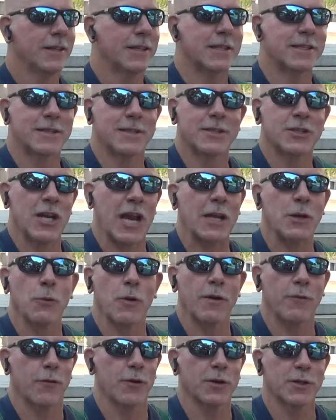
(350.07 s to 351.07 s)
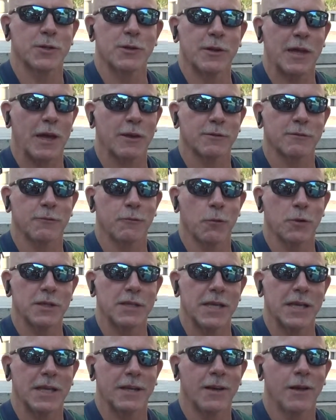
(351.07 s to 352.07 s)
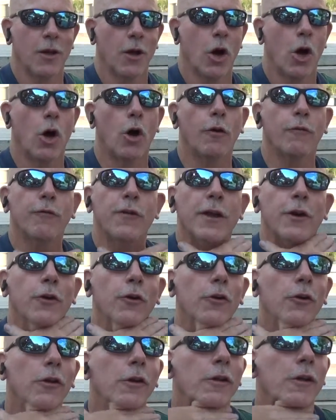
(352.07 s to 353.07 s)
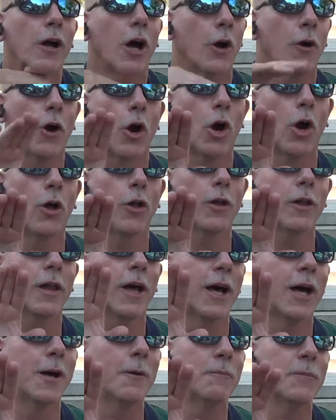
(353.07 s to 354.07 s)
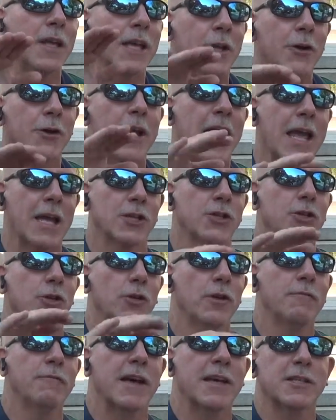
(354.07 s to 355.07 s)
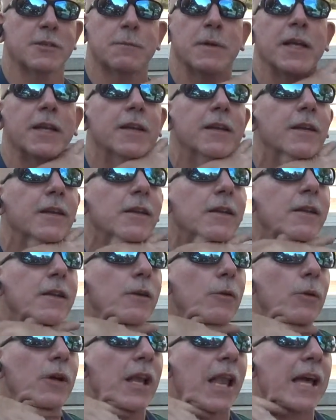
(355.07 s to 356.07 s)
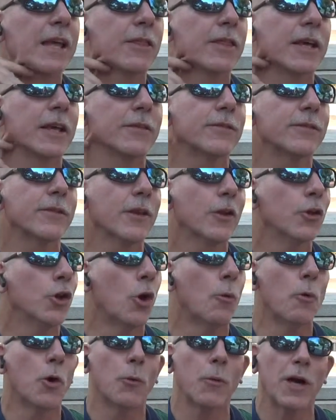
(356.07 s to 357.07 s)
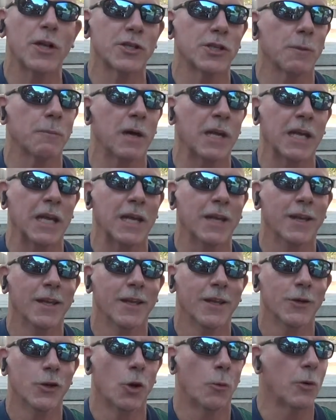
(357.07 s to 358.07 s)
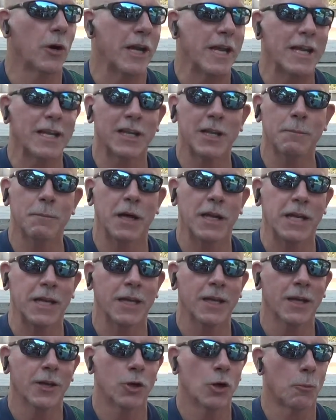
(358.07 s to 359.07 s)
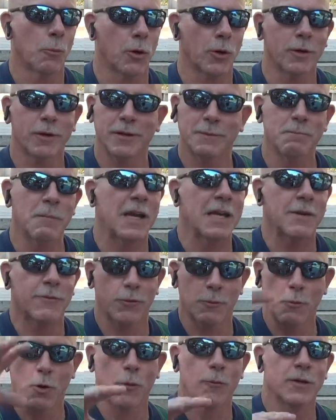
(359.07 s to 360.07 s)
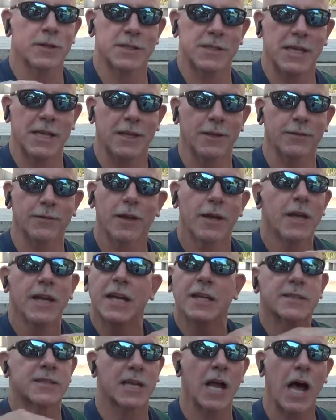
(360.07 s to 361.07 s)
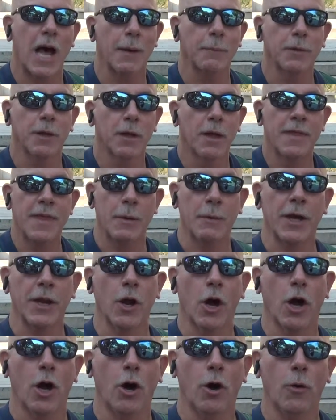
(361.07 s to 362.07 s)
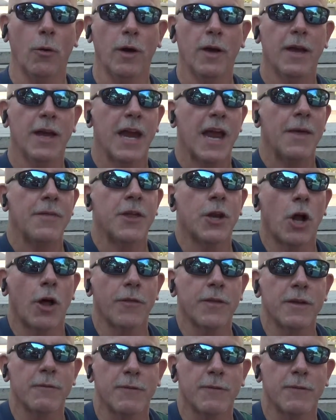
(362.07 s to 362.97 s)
Just January 1st, 2014. All federal, or all international investment went like this. No more Russia money. No more England money. No more money from overseas. It stopped. They went, uh-oh. And then all